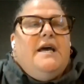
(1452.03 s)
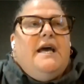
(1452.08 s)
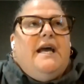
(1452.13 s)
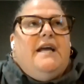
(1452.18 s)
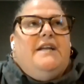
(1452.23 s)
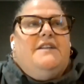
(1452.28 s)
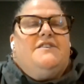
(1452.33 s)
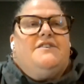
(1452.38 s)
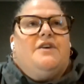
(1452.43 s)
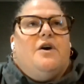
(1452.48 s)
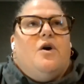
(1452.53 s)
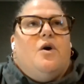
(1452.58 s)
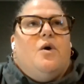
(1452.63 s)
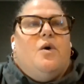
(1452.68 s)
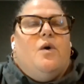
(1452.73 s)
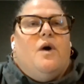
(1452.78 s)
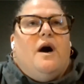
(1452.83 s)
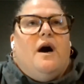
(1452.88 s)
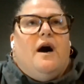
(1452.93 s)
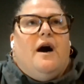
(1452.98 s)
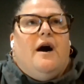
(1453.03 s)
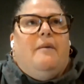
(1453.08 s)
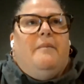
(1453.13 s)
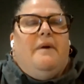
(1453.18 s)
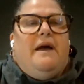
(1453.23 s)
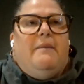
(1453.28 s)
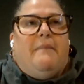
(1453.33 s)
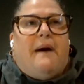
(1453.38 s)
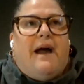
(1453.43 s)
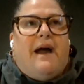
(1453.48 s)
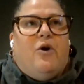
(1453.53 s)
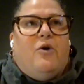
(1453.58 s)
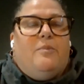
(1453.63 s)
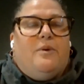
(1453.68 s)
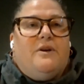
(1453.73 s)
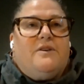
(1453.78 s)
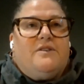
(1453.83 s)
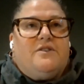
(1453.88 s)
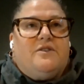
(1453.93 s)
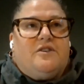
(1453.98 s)
And so in my own
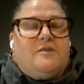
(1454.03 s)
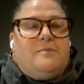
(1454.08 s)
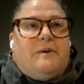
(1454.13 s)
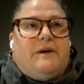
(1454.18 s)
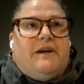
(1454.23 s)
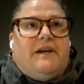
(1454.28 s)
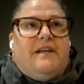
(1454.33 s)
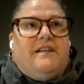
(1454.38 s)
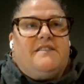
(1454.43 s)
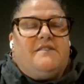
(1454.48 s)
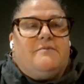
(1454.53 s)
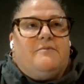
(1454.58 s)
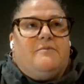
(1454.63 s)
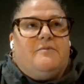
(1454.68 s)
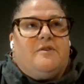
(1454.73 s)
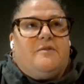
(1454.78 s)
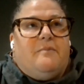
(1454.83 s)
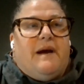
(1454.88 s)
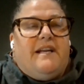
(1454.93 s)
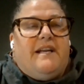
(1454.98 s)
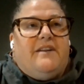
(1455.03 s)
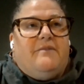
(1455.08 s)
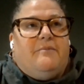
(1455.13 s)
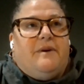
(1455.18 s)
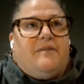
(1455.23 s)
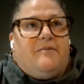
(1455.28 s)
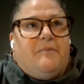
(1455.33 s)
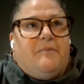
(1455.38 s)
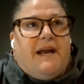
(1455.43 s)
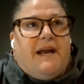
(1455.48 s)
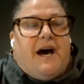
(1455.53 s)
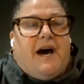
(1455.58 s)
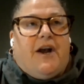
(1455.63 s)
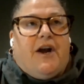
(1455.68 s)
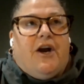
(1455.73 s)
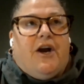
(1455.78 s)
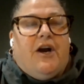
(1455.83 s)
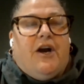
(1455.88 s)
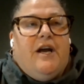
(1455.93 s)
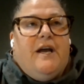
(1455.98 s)
personal experience with my
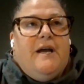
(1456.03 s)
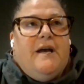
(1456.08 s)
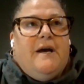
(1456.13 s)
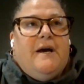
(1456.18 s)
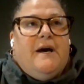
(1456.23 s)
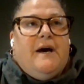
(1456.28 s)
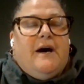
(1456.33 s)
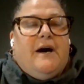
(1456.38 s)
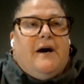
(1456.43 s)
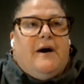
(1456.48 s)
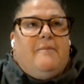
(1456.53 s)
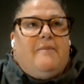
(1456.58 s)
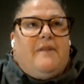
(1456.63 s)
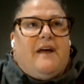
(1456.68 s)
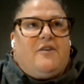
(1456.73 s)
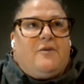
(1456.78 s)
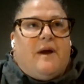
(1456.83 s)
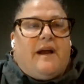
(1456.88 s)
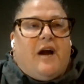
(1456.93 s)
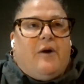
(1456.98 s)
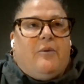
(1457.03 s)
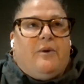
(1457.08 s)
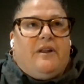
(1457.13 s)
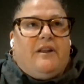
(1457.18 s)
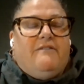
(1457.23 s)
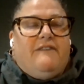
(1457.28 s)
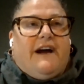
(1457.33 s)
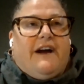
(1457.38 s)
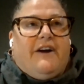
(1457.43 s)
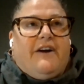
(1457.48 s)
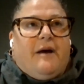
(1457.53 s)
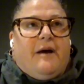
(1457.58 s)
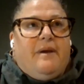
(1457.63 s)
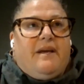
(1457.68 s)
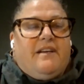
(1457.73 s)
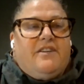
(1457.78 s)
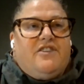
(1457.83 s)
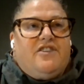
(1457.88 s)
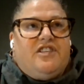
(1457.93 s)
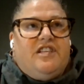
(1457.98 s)
daughter, that's where I got really fired up,
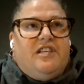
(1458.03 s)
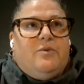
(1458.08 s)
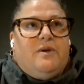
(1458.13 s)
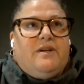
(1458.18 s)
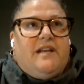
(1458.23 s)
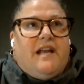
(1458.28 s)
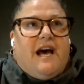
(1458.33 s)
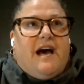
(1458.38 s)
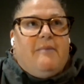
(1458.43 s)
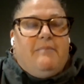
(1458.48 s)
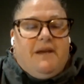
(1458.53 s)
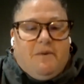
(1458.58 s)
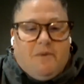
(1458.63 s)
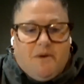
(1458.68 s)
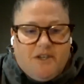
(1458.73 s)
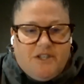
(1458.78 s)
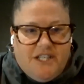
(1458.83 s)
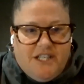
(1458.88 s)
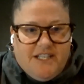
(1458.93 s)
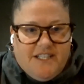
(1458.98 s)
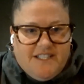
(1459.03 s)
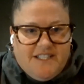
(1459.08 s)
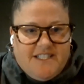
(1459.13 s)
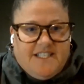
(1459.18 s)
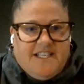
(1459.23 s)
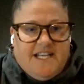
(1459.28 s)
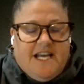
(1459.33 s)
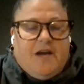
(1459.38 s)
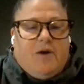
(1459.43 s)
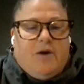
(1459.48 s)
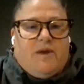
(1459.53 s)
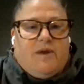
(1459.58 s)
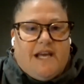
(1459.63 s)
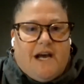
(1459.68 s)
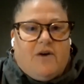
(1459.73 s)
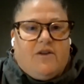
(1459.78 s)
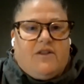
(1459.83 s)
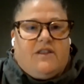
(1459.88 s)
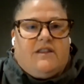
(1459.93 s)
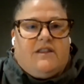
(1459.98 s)
because she would not be where she is today
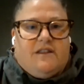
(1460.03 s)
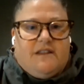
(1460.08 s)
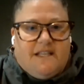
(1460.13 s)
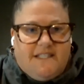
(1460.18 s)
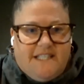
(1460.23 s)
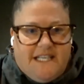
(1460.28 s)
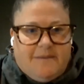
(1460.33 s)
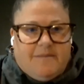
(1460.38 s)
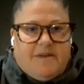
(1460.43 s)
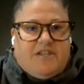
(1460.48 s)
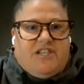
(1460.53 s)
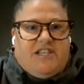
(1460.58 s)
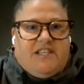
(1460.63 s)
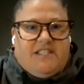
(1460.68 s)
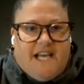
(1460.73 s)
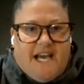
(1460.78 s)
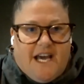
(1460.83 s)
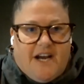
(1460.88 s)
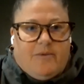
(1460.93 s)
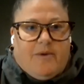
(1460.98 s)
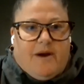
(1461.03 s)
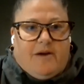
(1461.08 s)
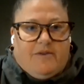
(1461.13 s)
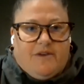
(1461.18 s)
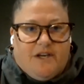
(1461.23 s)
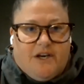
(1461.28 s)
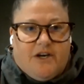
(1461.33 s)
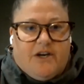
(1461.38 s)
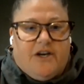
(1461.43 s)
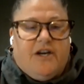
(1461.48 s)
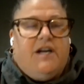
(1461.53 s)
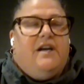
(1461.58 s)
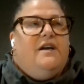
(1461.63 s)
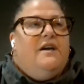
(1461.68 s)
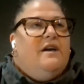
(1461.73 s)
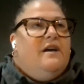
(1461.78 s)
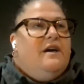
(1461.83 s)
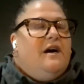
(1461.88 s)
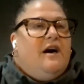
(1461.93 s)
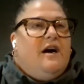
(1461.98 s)
without the team that she has had around her.
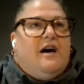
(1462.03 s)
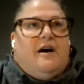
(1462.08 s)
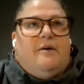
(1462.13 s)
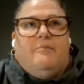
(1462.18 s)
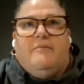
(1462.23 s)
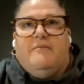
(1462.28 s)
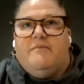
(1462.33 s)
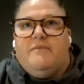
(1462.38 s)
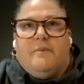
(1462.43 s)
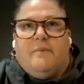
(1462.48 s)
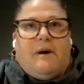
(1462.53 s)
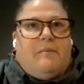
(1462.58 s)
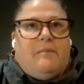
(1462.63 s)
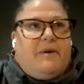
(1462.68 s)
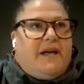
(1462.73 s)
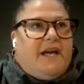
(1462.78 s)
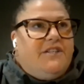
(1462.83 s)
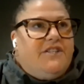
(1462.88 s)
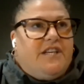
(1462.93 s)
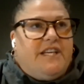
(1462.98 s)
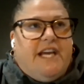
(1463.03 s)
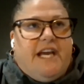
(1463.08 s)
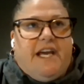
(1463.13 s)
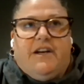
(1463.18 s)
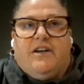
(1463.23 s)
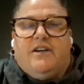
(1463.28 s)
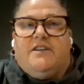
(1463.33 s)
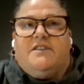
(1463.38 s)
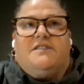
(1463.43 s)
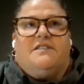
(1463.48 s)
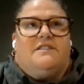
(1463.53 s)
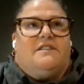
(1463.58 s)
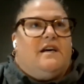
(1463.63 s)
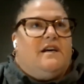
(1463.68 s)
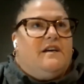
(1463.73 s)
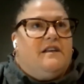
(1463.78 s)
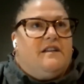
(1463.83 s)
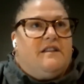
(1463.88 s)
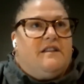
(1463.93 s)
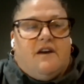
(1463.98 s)
The public educators,
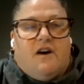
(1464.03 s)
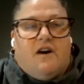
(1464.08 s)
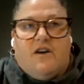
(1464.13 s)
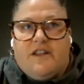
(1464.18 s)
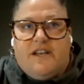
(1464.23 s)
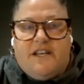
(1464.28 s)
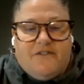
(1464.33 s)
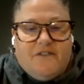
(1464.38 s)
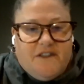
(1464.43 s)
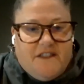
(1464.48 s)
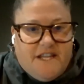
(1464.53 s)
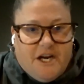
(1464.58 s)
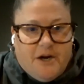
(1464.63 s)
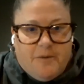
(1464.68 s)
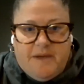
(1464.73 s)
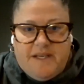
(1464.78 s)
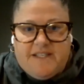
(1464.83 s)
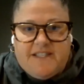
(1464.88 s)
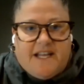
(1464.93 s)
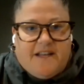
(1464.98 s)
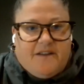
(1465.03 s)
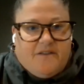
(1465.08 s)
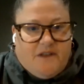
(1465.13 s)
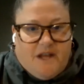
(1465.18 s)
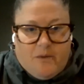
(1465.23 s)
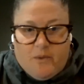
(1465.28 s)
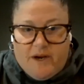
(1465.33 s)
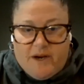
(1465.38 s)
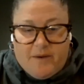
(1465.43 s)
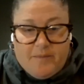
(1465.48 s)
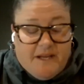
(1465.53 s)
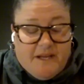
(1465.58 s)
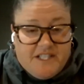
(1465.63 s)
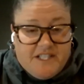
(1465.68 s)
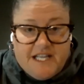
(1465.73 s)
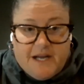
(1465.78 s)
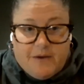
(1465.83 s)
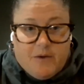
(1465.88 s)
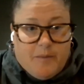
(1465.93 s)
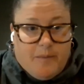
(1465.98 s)
all the different therapies that Rick
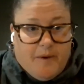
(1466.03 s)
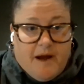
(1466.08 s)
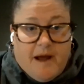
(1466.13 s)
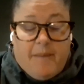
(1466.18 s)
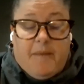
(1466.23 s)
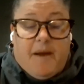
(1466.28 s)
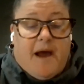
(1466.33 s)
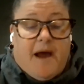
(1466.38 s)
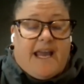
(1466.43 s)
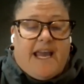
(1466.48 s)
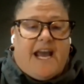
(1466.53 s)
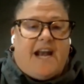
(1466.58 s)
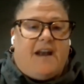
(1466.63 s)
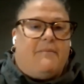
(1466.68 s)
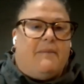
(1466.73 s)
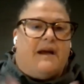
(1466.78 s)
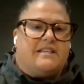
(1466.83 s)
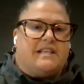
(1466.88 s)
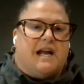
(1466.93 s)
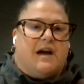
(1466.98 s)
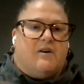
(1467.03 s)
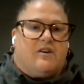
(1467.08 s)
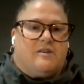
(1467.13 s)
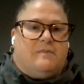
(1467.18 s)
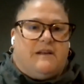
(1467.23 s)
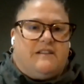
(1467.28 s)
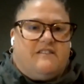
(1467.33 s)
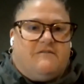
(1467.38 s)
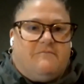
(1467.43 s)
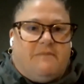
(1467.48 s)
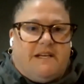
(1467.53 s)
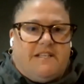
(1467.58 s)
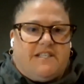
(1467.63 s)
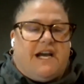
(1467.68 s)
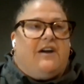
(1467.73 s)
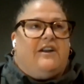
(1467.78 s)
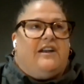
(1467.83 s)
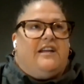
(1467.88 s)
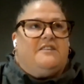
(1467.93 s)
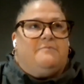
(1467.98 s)
mentioned I can't imagine how expensive my
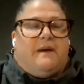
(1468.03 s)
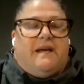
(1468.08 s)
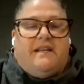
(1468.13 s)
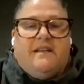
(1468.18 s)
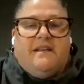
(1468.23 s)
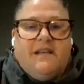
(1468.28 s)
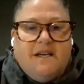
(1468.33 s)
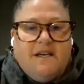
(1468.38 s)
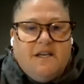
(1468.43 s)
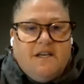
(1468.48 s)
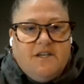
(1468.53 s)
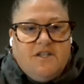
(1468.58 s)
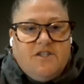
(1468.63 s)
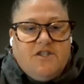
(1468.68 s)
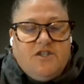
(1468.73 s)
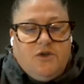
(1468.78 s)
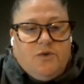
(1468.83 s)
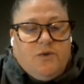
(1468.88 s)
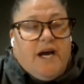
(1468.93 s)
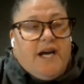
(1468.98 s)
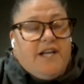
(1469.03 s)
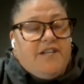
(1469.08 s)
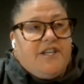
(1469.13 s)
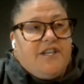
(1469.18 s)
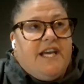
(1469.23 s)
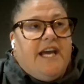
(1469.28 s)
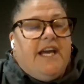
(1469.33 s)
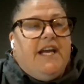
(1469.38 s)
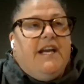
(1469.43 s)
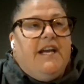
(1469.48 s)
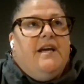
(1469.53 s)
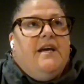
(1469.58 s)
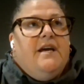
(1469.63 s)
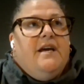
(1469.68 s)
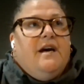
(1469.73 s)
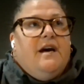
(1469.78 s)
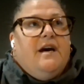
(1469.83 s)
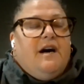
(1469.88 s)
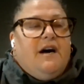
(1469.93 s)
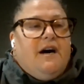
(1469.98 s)
child has been to educate.
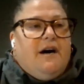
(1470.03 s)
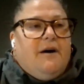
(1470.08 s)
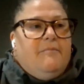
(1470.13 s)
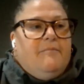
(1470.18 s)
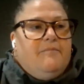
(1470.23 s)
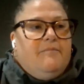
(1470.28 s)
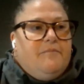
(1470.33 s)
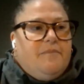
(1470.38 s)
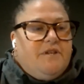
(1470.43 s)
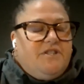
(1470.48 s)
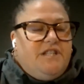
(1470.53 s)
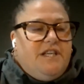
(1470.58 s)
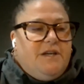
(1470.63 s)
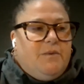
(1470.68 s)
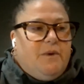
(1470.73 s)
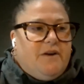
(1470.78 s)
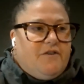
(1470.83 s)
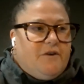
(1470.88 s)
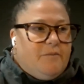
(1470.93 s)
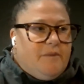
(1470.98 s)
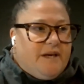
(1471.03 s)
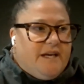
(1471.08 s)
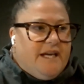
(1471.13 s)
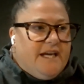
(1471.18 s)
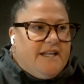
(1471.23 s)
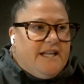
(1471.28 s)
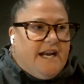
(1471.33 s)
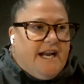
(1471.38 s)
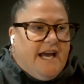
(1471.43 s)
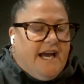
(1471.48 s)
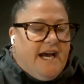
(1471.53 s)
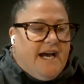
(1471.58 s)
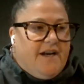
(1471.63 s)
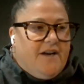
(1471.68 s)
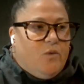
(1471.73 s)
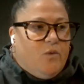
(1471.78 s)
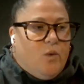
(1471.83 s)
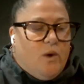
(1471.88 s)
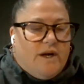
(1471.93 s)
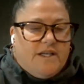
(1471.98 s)
But she went from a kid that
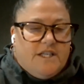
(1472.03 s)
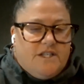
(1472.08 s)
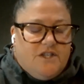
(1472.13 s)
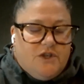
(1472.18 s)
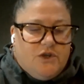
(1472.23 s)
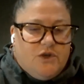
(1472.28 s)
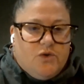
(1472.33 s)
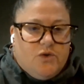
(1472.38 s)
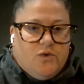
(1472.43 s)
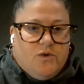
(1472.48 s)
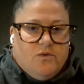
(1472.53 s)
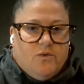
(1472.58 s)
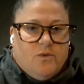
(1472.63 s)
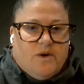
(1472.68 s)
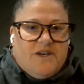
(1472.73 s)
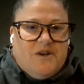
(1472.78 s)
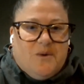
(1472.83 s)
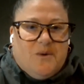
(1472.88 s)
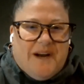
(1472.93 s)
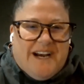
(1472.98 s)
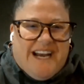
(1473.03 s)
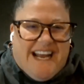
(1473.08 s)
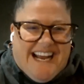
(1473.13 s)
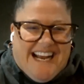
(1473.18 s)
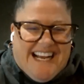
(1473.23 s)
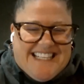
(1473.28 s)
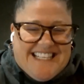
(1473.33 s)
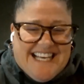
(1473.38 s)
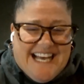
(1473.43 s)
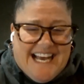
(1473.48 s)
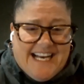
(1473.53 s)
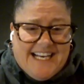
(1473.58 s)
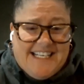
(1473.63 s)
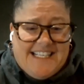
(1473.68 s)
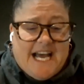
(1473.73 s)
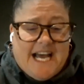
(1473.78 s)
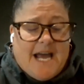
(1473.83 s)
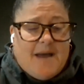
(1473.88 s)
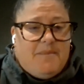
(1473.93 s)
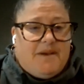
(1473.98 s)
had 1 to 2, 1 to 1.8 at a
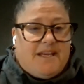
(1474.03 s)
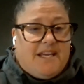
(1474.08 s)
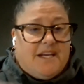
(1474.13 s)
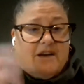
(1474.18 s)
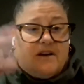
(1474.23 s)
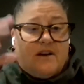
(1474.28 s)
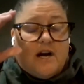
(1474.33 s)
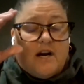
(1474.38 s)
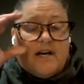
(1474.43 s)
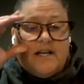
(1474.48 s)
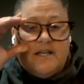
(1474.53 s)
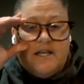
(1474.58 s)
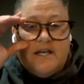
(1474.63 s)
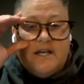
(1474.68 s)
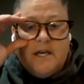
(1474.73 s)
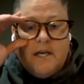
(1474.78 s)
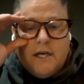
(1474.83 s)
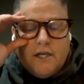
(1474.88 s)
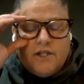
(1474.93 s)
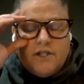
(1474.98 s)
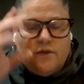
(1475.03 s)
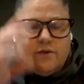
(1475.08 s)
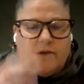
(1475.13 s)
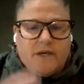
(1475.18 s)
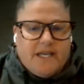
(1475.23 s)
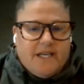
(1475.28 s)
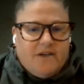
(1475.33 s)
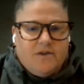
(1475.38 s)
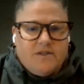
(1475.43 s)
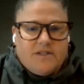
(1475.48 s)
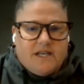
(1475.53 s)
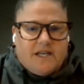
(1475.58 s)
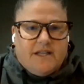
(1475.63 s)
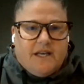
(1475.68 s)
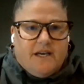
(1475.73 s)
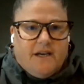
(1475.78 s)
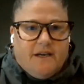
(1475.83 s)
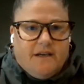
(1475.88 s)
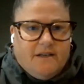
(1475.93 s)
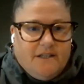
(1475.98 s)
time in kindergarten to a kid who's on
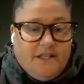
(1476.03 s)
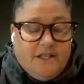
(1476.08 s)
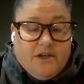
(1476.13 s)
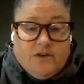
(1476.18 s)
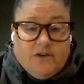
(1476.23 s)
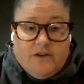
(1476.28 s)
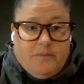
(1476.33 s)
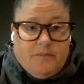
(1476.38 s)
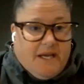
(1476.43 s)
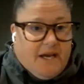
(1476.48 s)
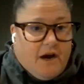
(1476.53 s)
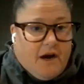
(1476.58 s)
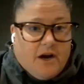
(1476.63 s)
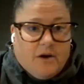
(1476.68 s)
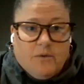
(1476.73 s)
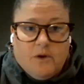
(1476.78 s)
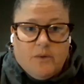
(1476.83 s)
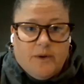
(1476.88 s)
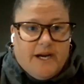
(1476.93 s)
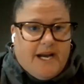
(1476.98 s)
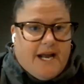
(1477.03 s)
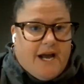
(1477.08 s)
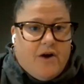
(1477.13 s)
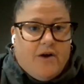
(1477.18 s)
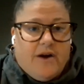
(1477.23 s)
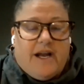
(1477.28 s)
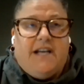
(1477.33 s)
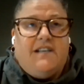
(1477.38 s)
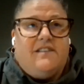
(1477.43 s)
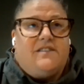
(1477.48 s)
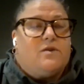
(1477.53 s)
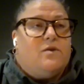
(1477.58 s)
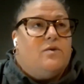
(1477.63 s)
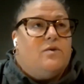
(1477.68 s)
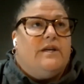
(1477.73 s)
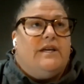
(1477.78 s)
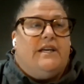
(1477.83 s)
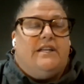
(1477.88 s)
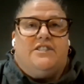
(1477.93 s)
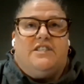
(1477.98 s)
the B honor roll right now in high
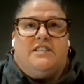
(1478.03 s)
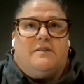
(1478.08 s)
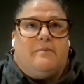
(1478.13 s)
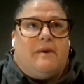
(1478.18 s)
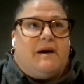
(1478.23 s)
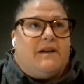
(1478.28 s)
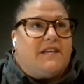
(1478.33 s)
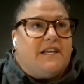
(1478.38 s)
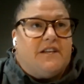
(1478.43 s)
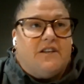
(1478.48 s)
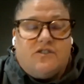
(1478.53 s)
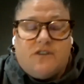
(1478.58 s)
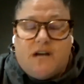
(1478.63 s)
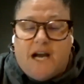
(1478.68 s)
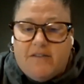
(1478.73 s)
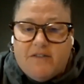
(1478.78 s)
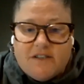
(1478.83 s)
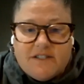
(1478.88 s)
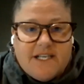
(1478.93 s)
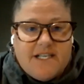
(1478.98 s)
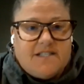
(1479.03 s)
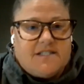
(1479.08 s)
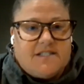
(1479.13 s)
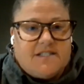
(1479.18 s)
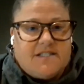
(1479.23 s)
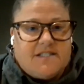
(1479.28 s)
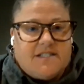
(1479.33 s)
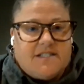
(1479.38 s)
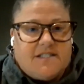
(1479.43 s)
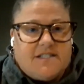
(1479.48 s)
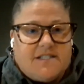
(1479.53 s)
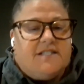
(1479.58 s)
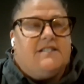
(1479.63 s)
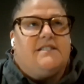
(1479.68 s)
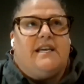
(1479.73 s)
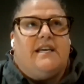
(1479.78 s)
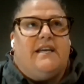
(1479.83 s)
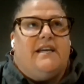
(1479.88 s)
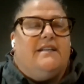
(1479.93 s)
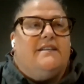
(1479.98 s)
school, and she's about to get her driver's
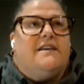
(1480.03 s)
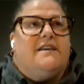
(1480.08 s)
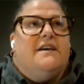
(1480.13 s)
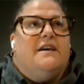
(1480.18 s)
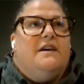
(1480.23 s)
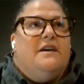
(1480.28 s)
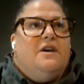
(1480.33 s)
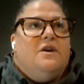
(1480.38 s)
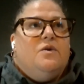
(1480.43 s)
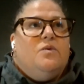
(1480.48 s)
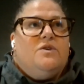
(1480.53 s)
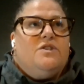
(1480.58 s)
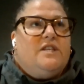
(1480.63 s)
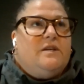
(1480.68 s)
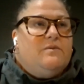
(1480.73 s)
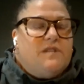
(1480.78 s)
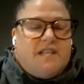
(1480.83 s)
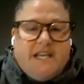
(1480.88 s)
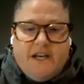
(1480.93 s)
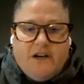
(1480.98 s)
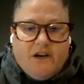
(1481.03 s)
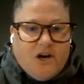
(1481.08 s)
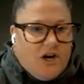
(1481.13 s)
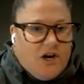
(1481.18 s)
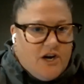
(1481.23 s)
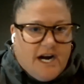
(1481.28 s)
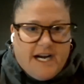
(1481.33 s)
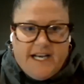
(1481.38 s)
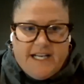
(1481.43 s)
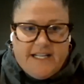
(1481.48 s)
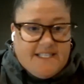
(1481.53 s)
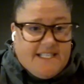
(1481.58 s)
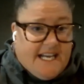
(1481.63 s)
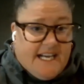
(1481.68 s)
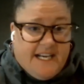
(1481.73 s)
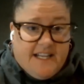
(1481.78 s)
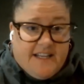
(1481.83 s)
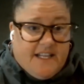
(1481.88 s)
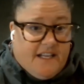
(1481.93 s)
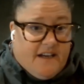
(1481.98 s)
license. And when she was a kindergartner, I didn't see
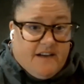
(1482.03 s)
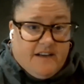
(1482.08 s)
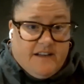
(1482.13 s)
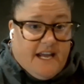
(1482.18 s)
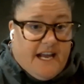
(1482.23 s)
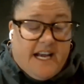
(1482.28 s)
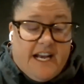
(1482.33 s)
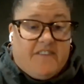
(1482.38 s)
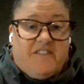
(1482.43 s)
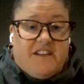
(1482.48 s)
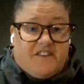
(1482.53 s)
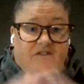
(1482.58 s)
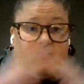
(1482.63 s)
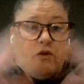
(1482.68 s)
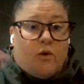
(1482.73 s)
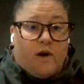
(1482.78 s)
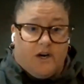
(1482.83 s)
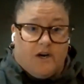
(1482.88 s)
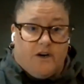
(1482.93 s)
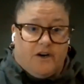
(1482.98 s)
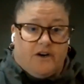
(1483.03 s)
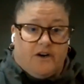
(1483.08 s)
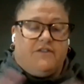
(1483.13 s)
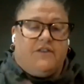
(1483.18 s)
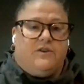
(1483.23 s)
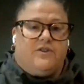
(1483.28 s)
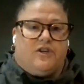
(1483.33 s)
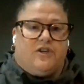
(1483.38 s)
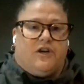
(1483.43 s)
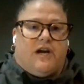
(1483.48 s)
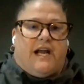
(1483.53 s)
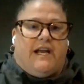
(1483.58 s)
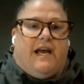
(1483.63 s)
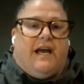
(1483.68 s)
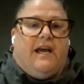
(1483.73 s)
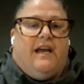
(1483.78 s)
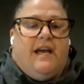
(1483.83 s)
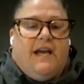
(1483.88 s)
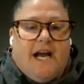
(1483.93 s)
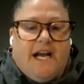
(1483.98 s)
any of this for her in her future.
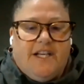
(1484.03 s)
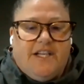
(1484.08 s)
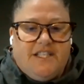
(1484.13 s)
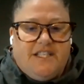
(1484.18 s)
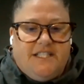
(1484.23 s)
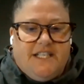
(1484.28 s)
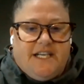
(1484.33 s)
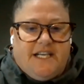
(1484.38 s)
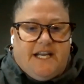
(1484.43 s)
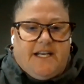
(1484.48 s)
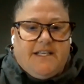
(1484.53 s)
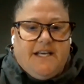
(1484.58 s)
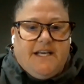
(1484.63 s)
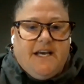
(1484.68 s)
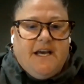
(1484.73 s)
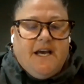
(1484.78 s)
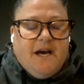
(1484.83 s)
I just didn't.